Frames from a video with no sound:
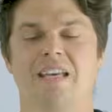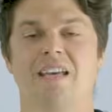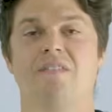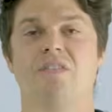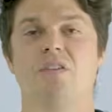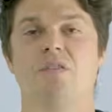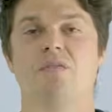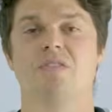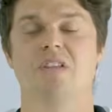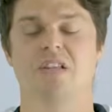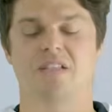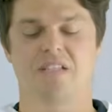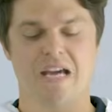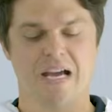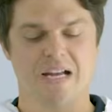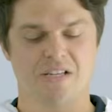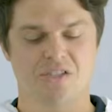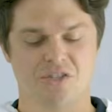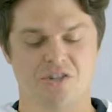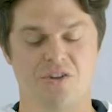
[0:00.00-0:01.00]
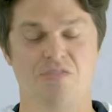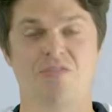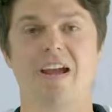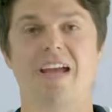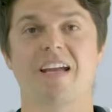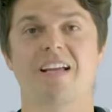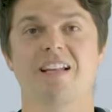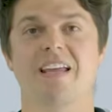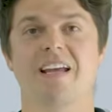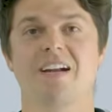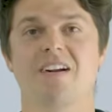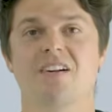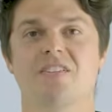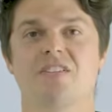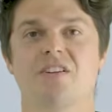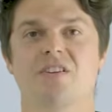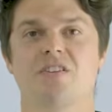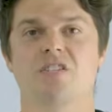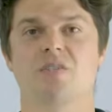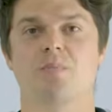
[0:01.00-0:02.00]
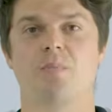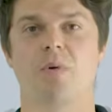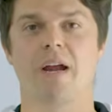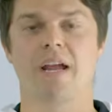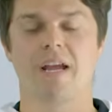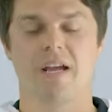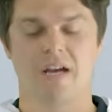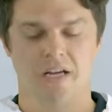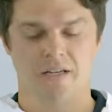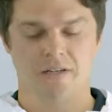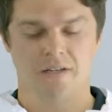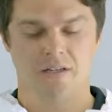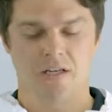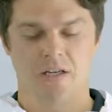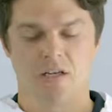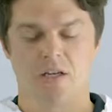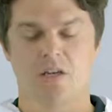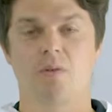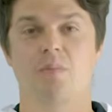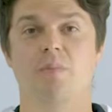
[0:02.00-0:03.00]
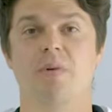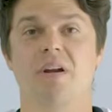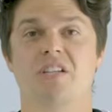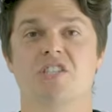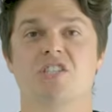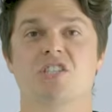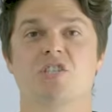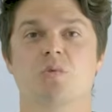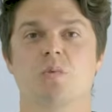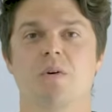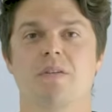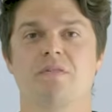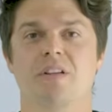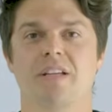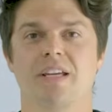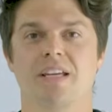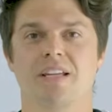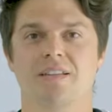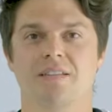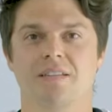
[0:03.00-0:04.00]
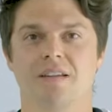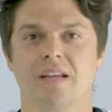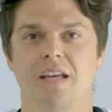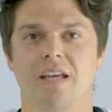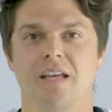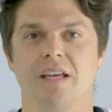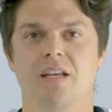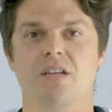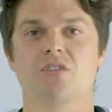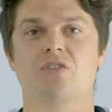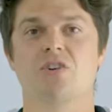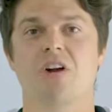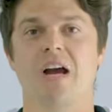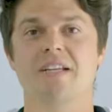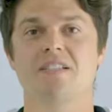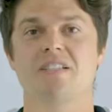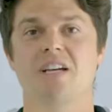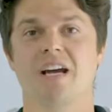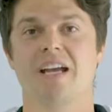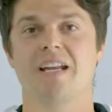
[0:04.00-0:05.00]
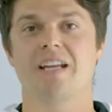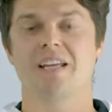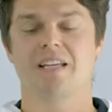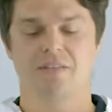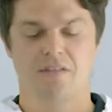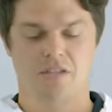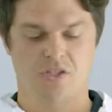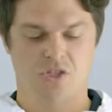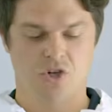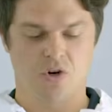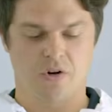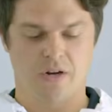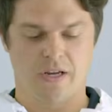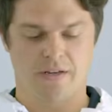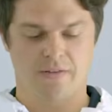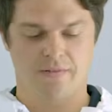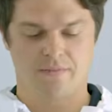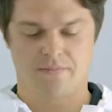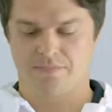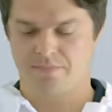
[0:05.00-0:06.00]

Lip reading: If you've attached your regulator to your spray gun, but it's swiveling, try tightening the joint.